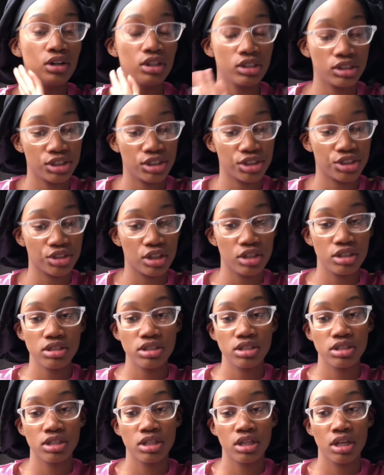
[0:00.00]
auditions
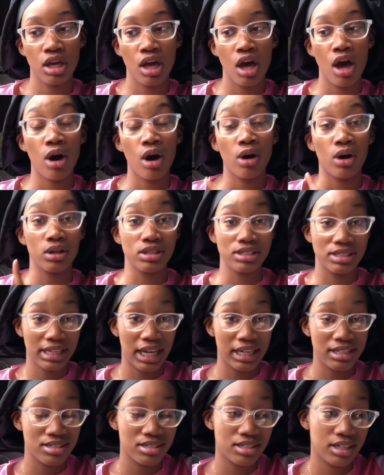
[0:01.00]
on
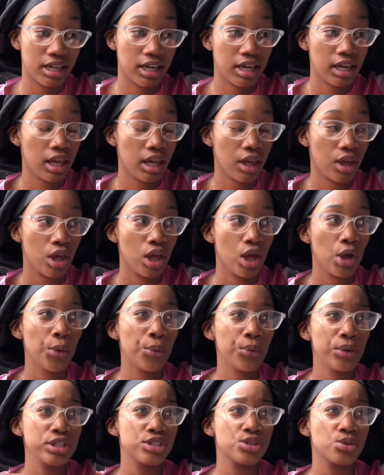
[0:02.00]
saturday
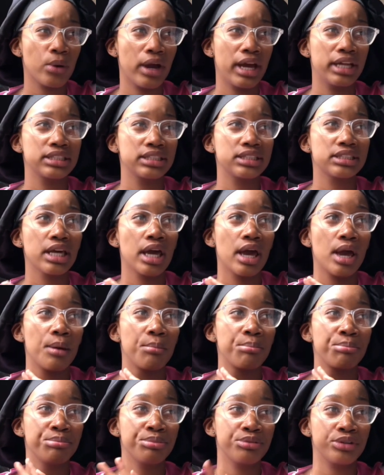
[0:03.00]
which went
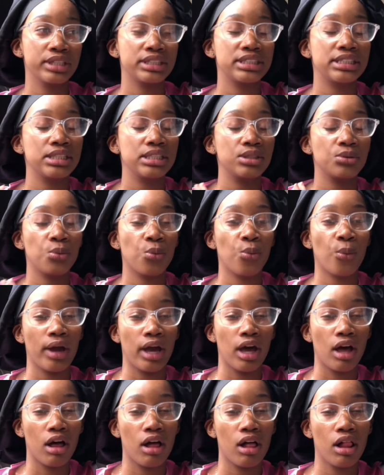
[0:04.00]
pretty
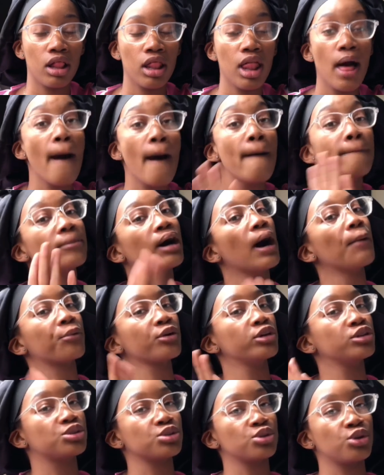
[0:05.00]
well but i'm
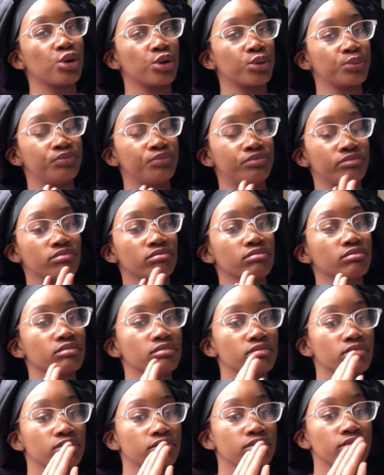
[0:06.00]
going to go
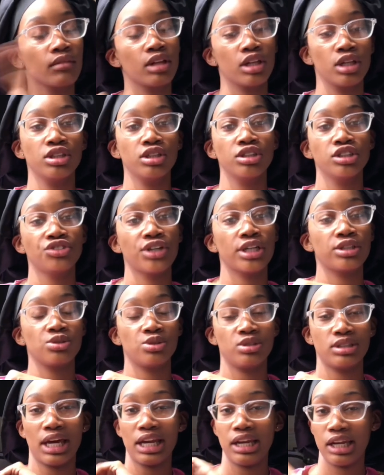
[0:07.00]
straight into
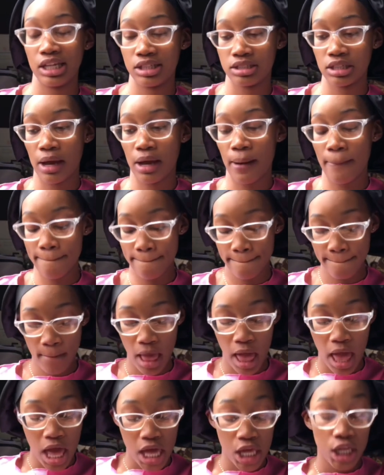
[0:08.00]
that later
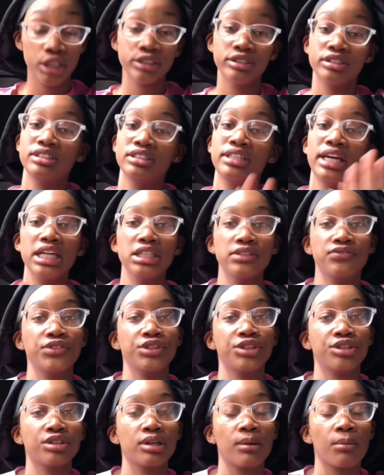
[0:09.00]
today's
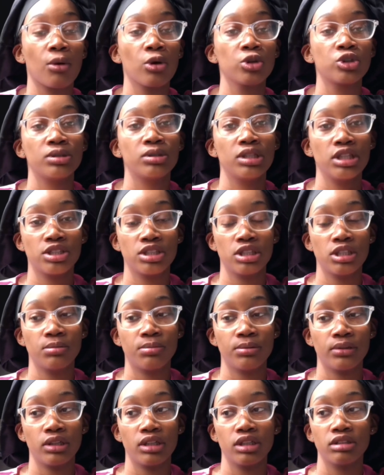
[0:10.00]
video i'm going to literally
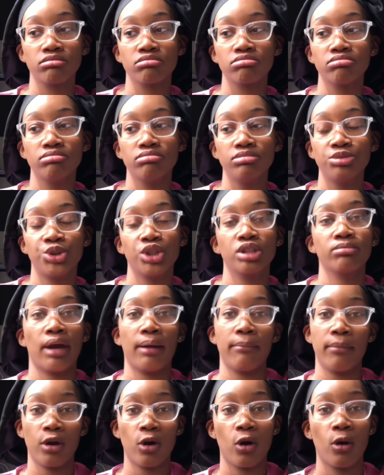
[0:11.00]
be doing my
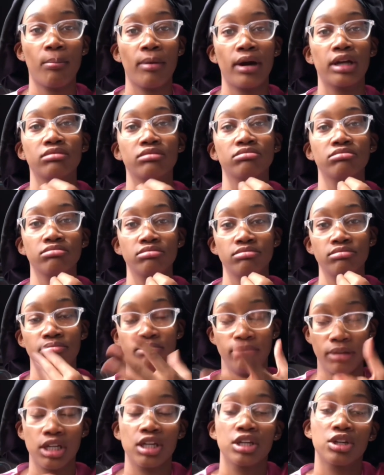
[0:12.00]
makeup and
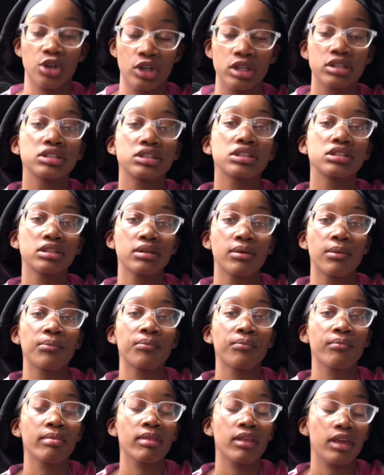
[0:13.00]
making noise
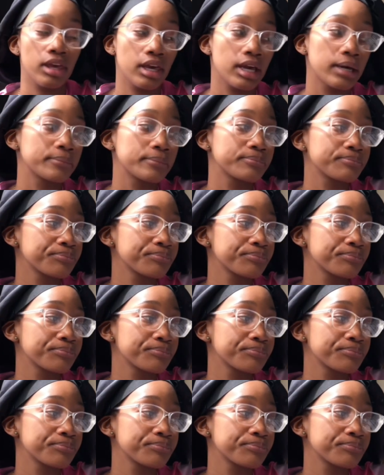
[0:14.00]
yeah